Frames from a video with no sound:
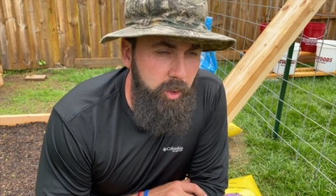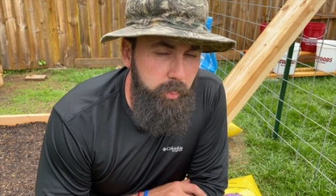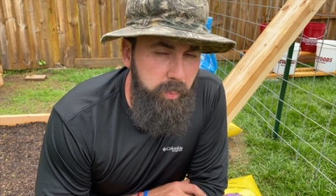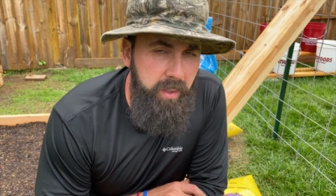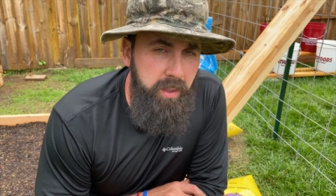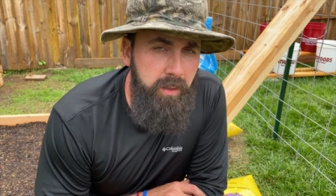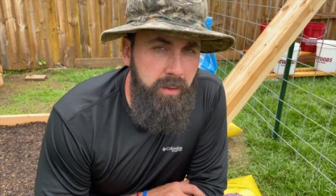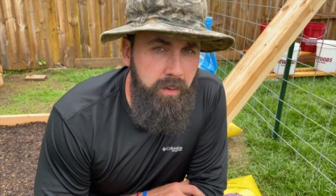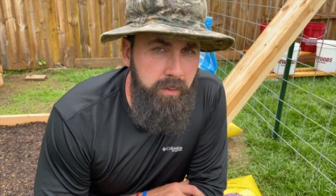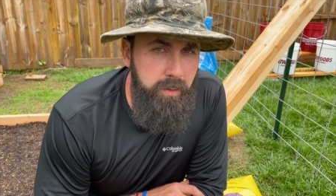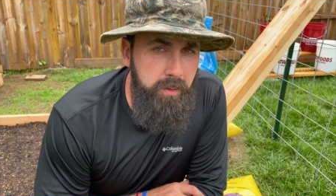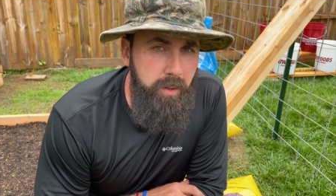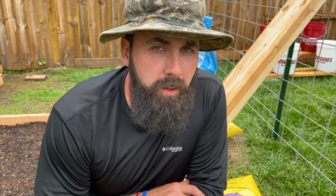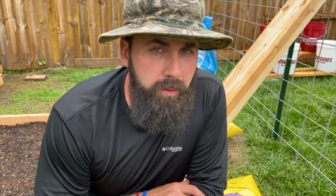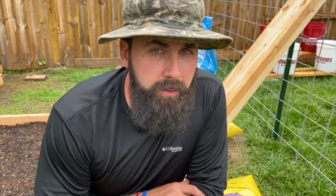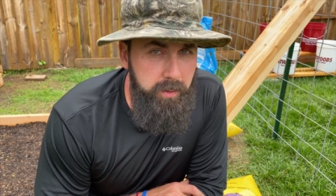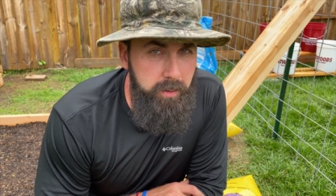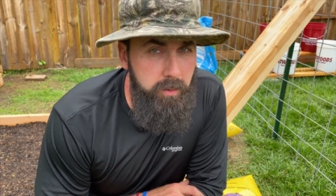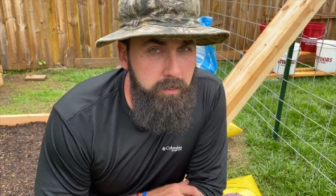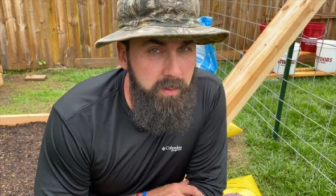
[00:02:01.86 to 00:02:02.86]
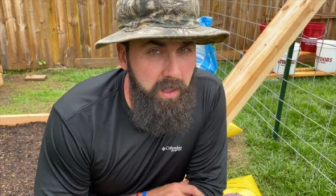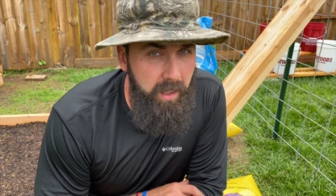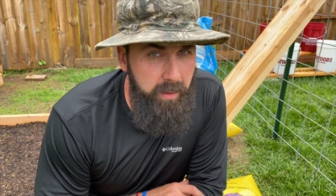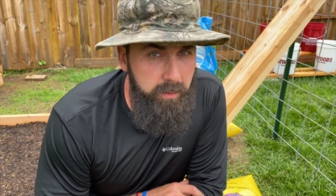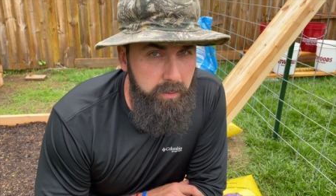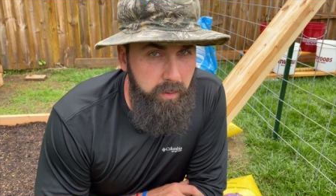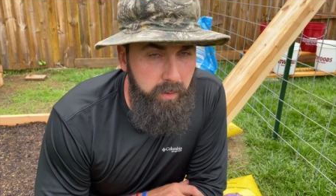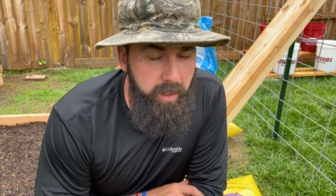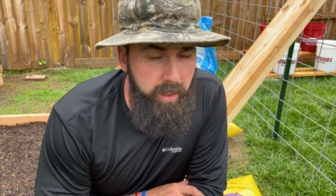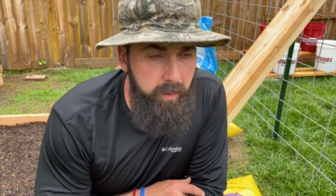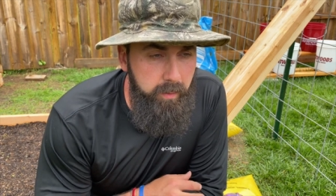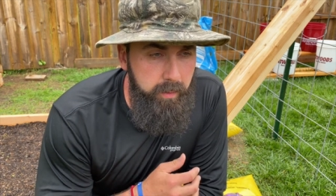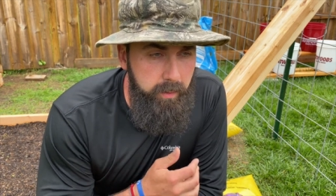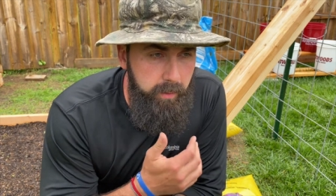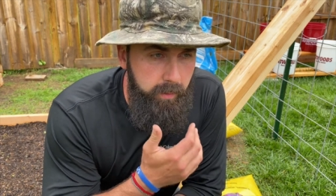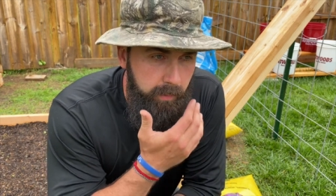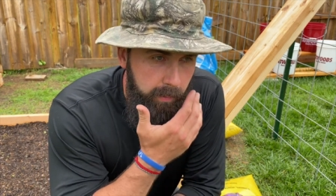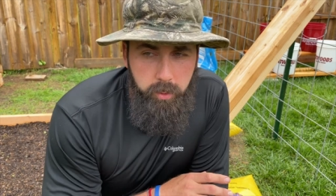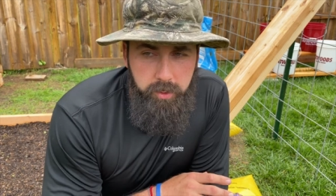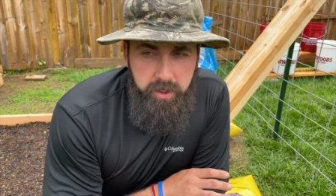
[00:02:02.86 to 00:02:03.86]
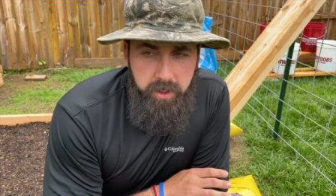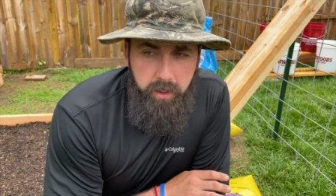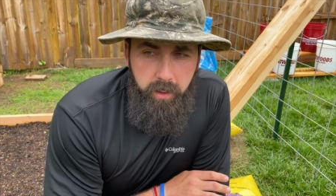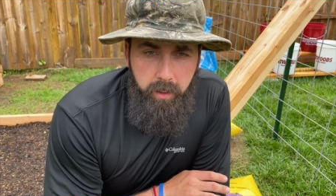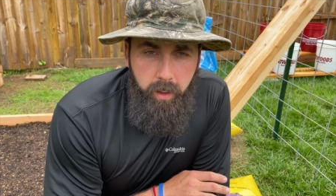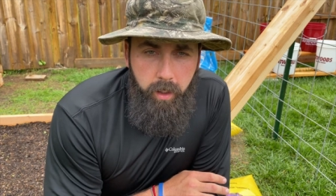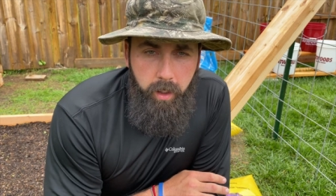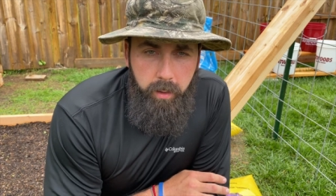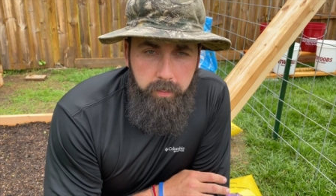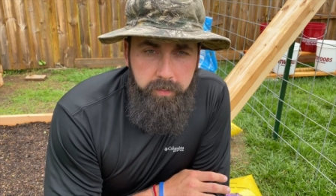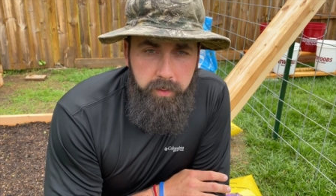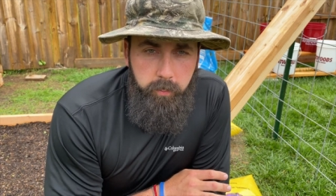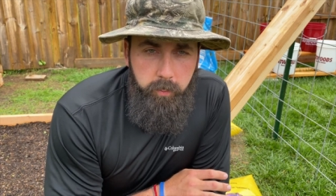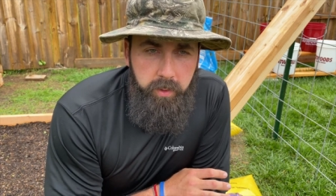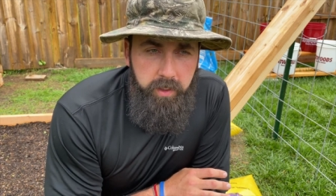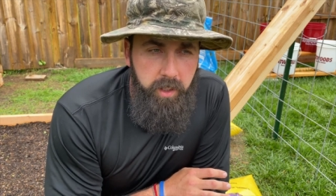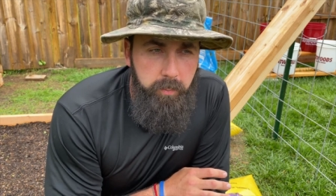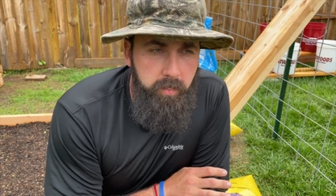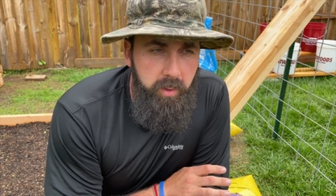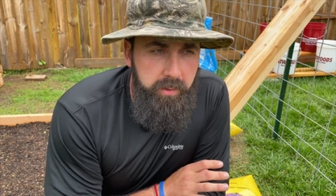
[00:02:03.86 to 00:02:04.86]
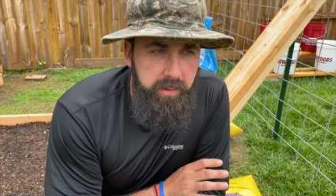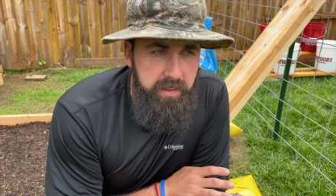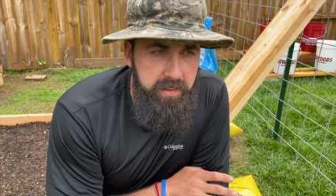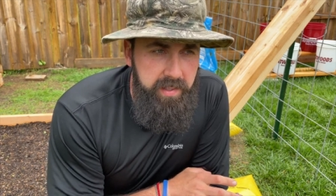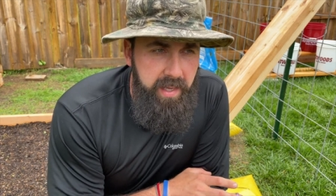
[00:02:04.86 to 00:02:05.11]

depending on the dirt that you've got in your area. Fortunate enough that when they built these